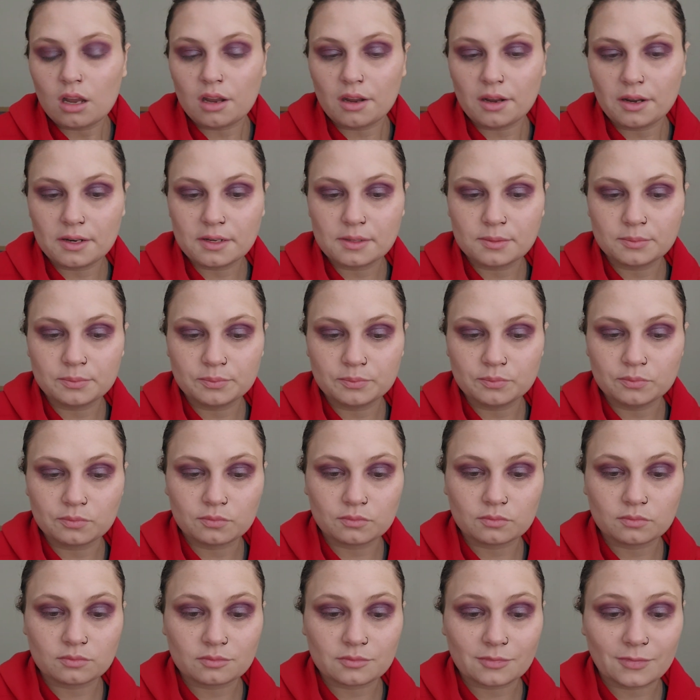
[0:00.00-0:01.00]

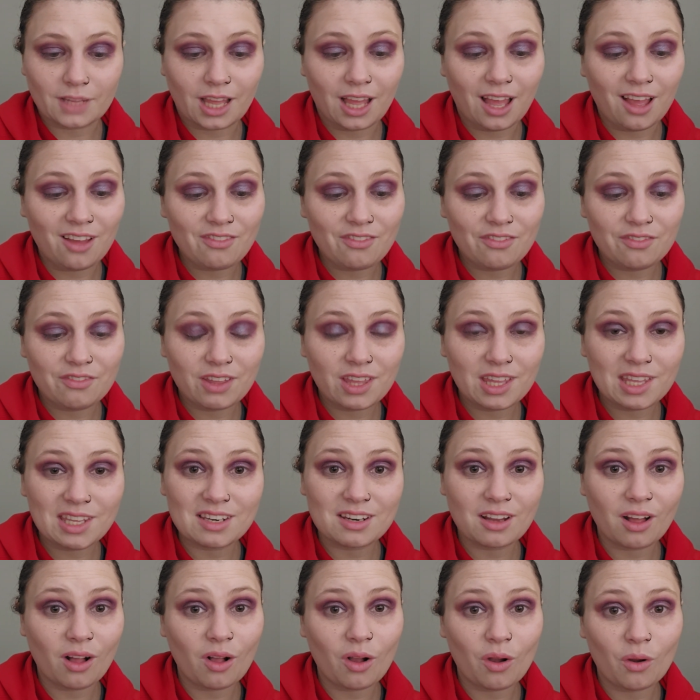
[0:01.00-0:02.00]
I've hit
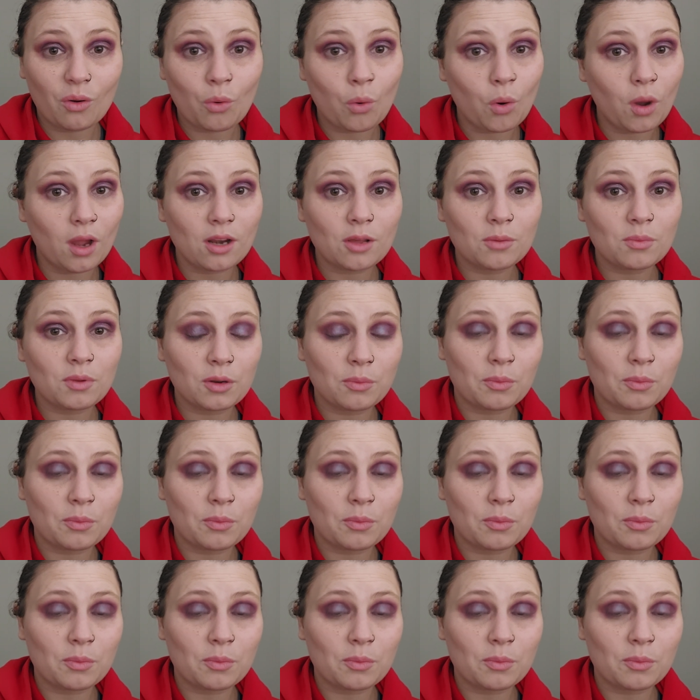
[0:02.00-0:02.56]
quite a bit